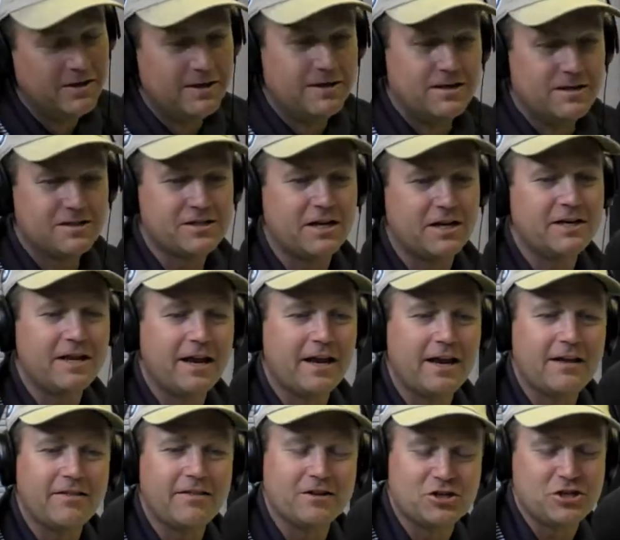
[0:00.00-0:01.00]

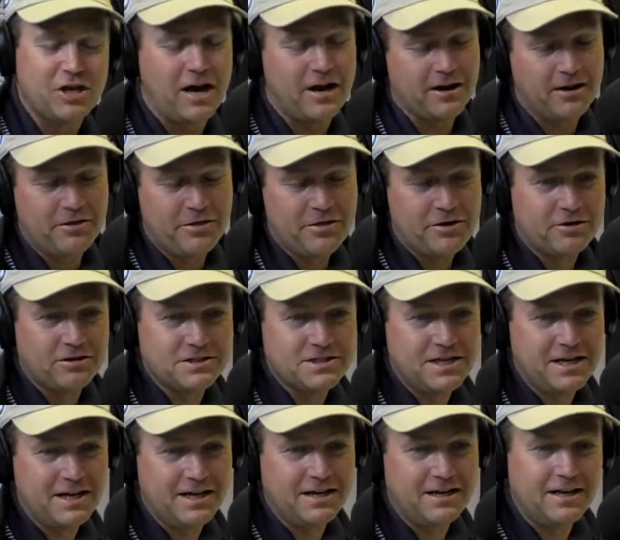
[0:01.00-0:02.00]
Sunday, the shot on
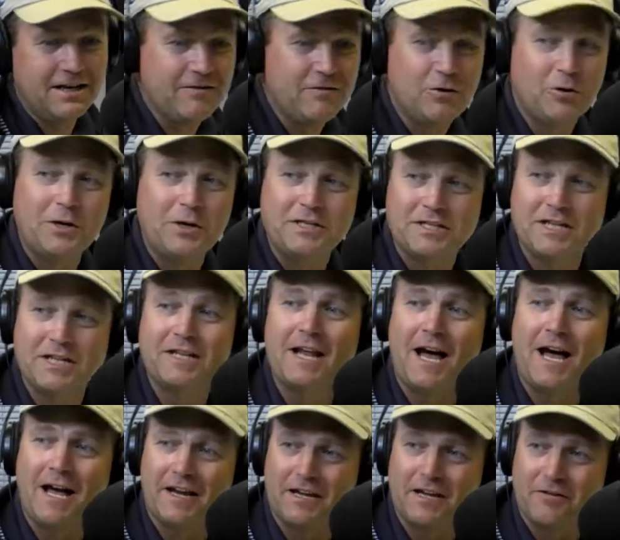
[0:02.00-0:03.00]
13. Even though he did
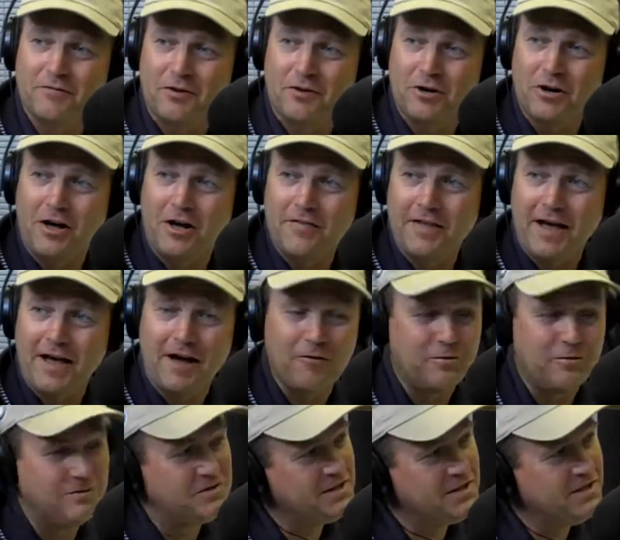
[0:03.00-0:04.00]
not convert on that,
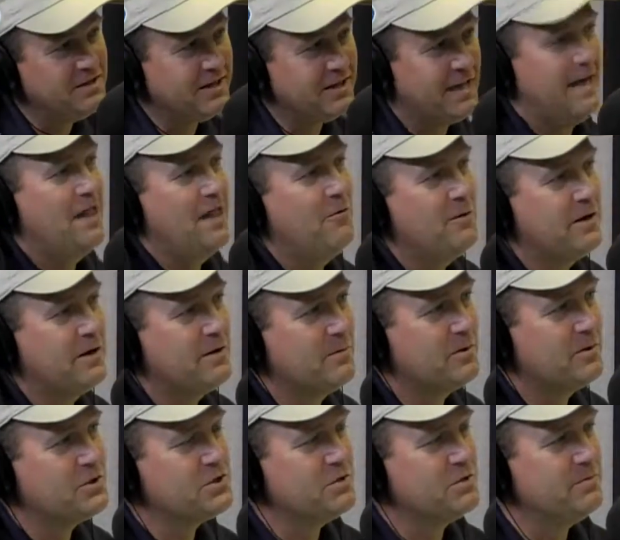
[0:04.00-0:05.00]
we've seen the Callaway
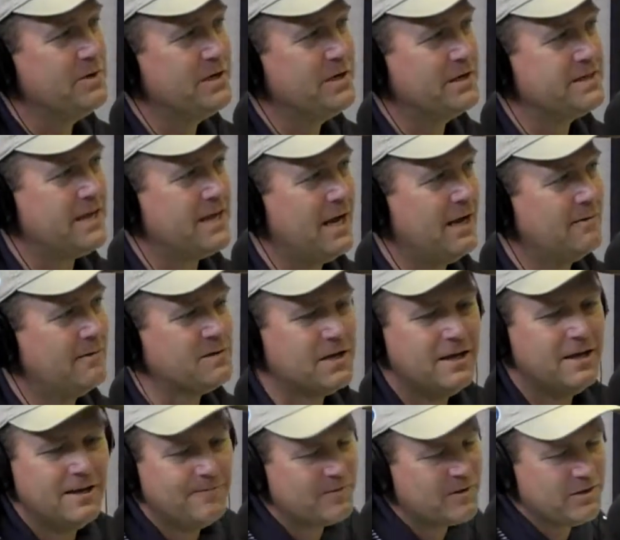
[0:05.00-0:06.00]
commercial a million times.
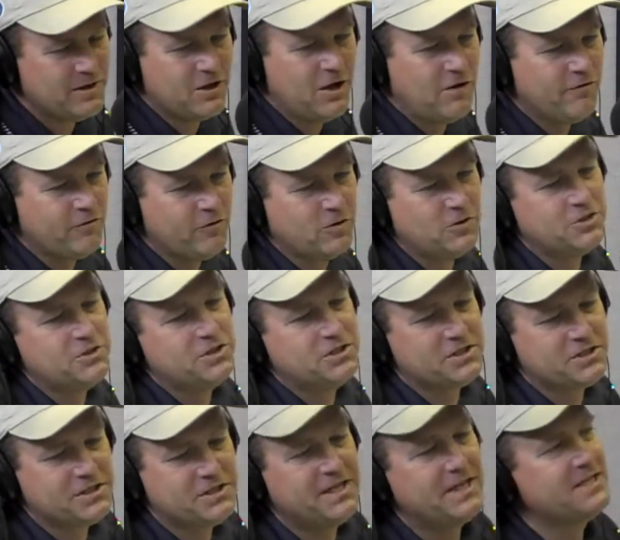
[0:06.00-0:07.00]
The golf course
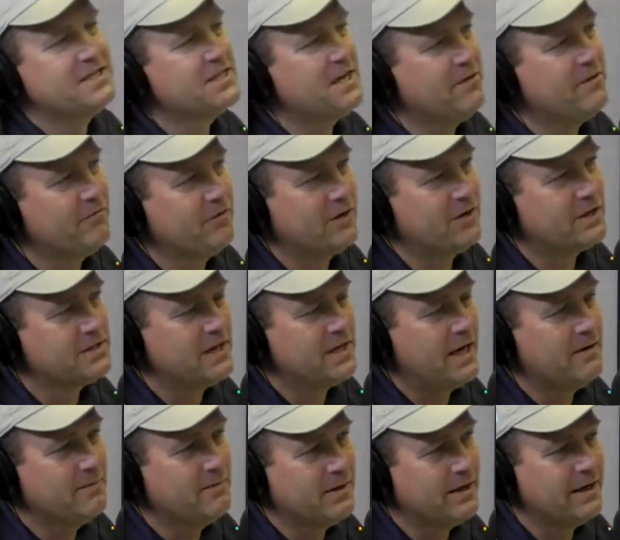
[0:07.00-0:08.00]
just sets up for
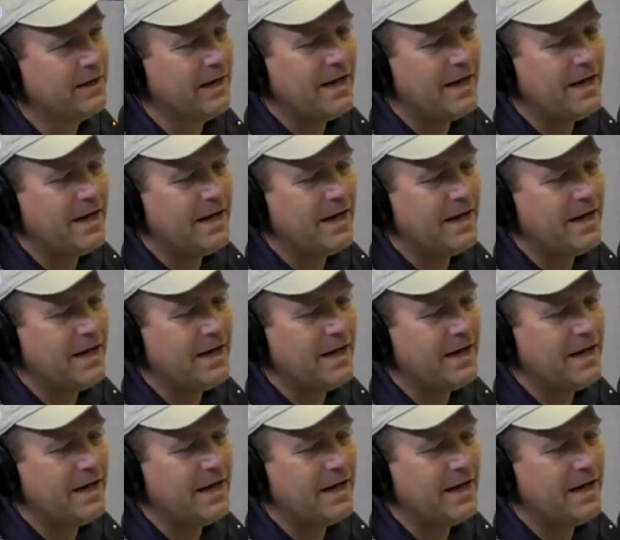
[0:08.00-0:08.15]
excitement.